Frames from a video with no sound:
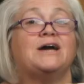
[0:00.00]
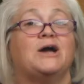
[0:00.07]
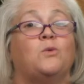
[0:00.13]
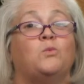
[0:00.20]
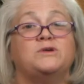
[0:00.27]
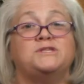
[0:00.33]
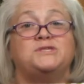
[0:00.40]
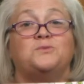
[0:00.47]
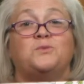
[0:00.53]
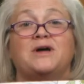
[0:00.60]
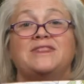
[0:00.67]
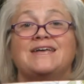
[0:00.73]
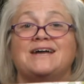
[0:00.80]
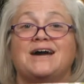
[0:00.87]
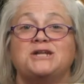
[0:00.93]
was the one
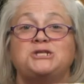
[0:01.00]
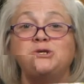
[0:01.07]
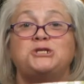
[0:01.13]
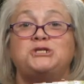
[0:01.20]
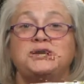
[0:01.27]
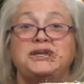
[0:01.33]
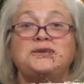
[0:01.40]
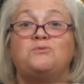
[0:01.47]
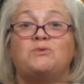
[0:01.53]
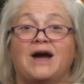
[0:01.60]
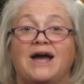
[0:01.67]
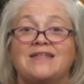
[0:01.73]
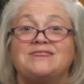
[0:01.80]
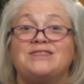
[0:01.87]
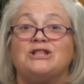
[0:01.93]
that got to
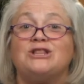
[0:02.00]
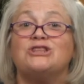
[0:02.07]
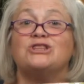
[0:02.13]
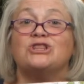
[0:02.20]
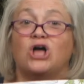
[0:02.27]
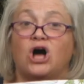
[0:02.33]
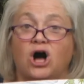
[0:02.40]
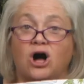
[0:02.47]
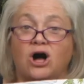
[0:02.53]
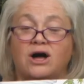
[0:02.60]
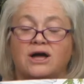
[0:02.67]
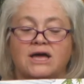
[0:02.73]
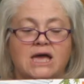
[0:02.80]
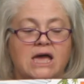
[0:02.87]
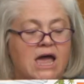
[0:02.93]
rewrite the law.
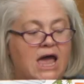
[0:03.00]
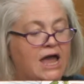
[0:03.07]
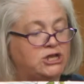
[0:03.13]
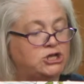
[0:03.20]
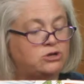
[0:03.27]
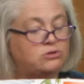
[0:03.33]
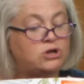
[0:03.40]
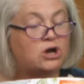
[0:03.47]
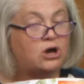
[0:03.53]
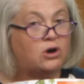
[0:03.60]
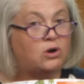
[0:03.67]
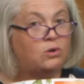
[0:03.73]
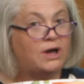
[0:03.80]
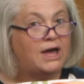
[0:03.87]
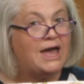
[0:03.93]
And you
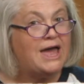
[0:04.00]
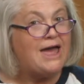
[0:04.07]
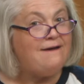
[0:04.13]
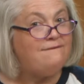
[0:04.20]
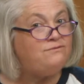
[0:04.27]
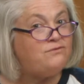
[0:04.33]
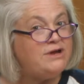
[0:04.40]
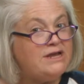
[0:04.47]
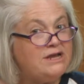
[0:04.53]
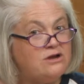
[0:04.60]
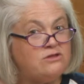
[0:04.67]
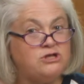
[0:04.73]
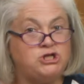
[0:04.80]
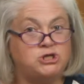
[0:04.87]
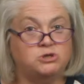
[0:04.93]
know, every year
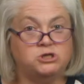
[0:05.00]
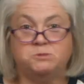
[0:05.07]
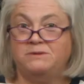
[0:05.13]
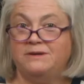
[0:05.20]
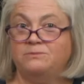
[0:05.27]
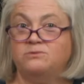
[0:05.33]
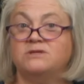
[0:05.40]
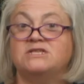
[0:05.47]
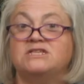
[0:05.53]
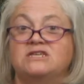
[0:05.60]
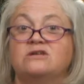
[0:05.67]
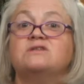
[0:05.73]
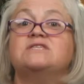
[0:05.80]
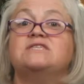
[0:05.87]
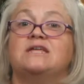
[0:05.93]
the Jewish people
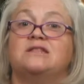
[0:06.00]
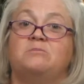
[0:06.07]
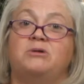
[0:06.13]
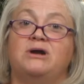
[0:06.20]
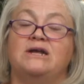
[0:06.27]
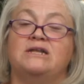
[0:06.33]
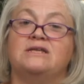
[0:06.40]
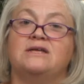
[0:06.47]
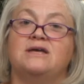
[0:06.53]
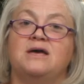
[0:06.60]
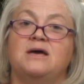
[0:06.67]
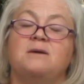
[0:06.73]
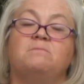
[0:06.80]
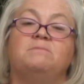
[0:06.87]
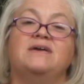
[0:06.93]
still celebrate
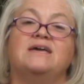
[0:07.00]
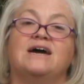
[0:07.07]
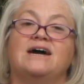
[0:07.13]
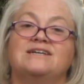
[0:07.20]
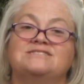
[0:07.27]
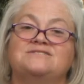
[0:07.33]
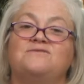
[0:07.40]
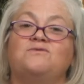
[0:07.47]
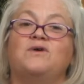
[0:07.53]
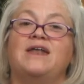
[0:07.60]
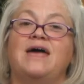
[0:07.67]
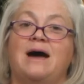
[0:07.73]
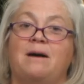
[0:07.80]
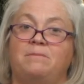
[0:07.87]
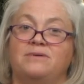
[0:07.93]
because of what
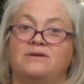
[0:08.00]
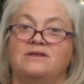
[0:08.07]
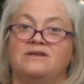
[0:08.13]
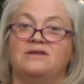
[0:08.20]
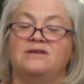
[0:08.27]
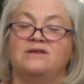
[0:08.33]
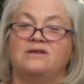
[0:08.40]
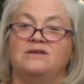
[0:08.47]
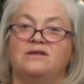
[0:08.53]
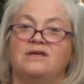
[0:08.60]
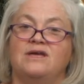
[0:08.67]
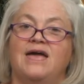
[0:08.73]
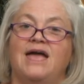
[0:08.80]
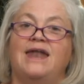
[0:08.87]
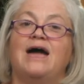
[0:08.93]
happened
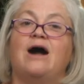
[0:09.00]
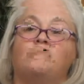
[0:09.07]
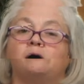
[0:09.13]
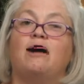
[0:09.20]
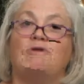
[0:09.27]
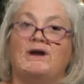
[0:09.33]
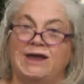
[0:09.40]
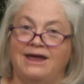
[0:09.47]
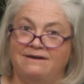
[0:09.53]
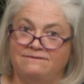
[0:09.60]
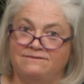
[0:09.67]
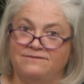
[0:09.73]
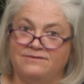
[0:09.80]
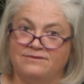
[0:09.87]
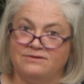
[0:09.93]
and how
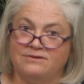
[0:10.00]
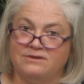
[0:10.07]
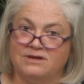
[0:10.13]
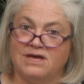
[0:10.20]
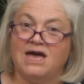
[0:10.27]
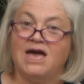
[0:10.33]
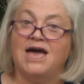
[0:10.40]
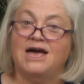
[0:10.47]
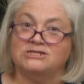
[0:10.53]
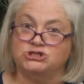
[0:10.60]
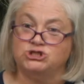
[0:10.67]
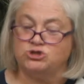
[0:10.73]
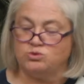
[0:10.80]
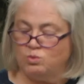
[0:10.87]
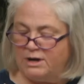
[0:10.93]
brave
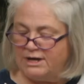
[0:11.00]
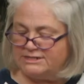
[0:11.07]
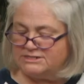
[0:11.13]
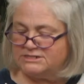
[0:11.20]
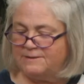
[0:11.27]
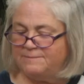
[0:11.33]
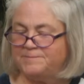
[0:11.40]
Esther was.